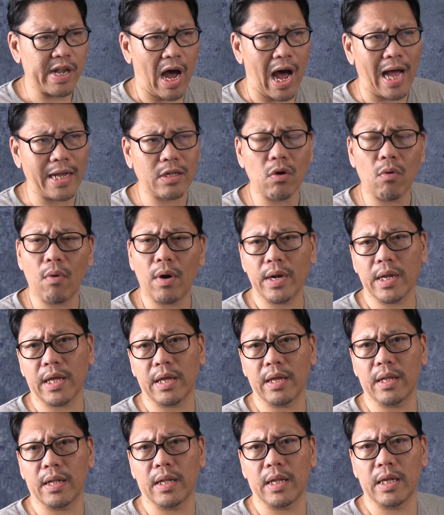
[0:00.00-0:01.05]
Now, I don't want
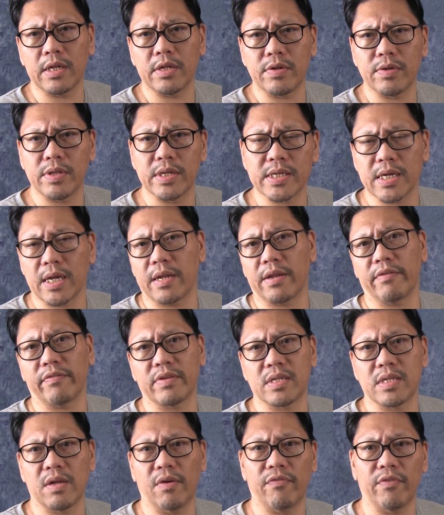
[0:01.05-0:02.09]
to get into the
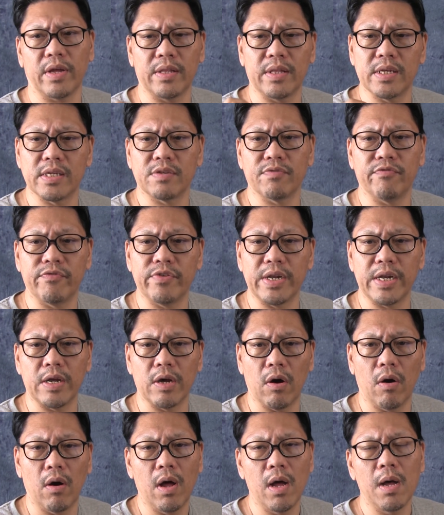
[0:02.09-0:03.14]
scientific stuff in this
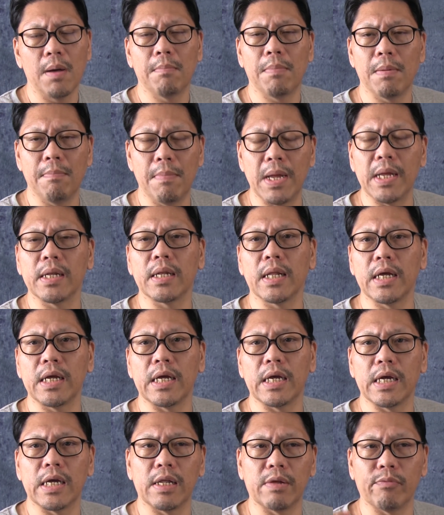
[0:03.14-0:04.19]
video, but
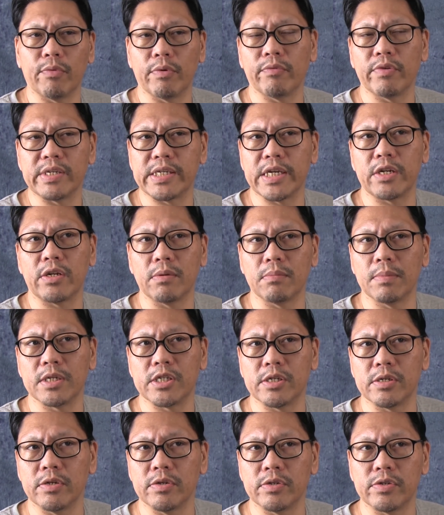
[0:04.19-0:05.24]
mainly when we say too
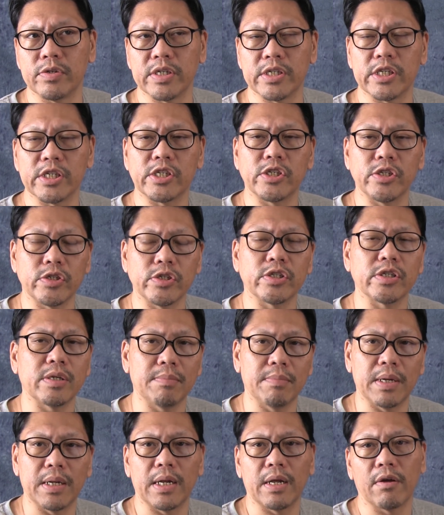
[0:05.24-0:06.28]
much nutrients, it's
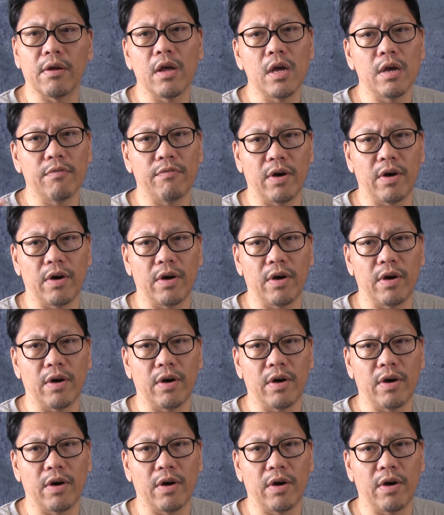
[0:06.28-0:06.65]
usually meaning